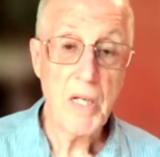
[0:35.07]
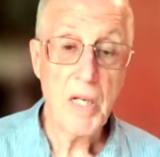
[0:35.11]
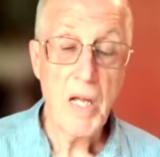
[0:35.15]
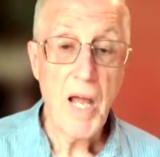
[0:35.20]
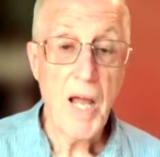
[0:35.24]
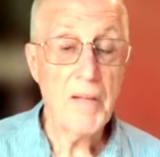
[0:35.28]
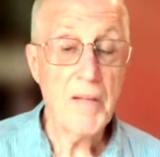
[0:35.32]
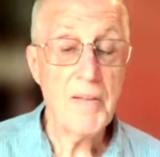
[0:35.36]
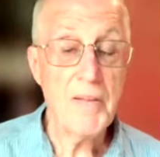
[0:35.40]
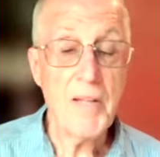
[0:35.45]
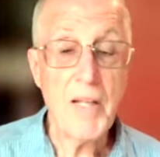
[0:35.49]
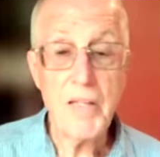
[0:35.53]

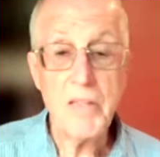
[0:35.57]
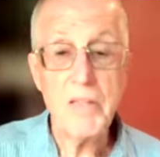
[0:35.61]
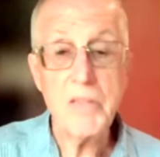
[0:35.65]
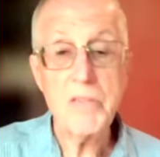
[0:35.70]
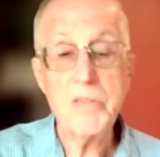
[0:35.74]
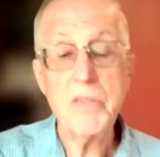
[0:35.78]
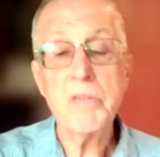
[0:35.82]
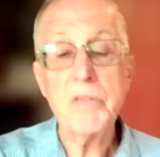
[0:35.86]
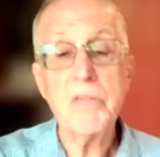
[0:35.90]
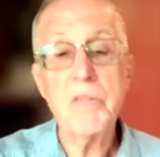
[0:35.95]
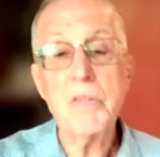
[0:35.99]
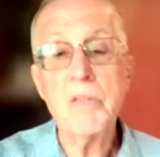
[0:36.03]
And that is
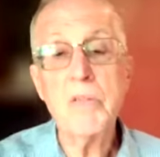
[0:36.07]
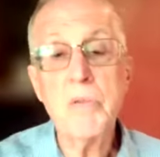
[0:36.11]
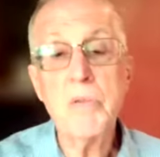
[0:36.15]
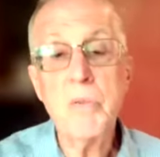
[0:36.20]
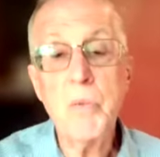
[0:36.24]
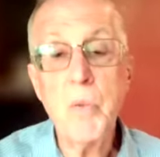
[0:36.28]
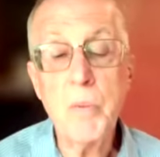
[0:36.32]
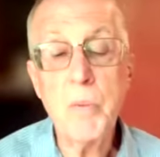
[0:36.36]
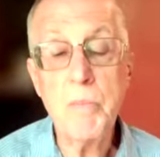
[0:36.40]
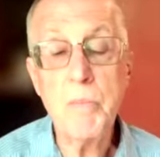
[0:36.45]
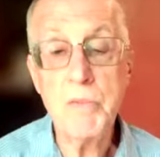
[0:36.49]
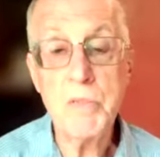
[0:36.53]
just an
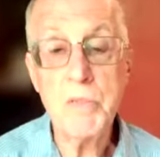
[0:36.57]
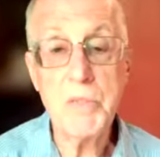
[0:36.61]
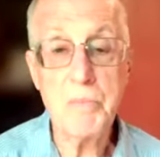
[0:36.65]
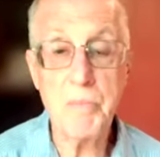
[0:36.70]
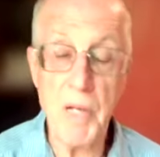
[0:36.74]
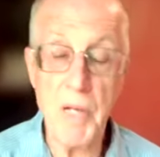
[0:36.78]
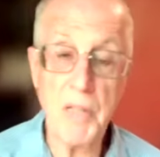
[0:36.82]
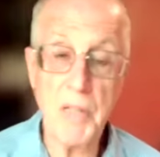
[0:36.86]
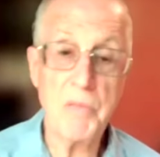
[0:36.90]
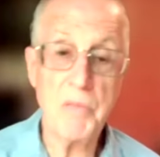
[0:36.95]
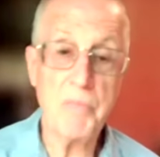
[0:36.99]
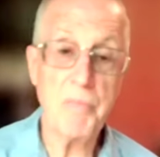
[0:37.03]
enormous
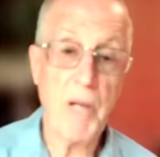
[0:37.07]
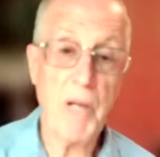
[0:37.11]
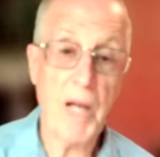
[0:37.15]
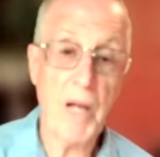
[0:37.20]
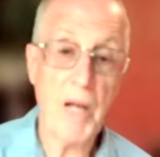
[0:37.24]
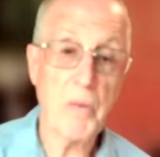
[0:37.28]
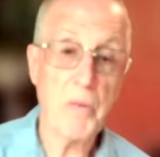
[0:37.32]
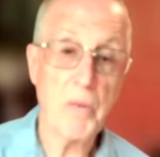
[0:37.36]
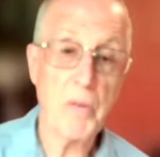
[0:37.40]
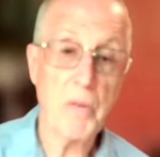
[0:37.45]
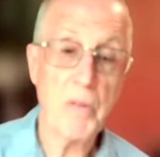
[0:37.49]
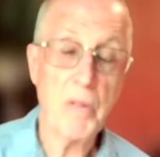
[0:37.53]
amount of
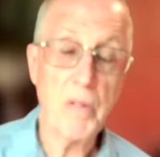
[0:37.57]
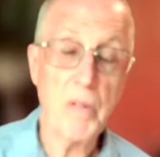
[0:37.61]
power.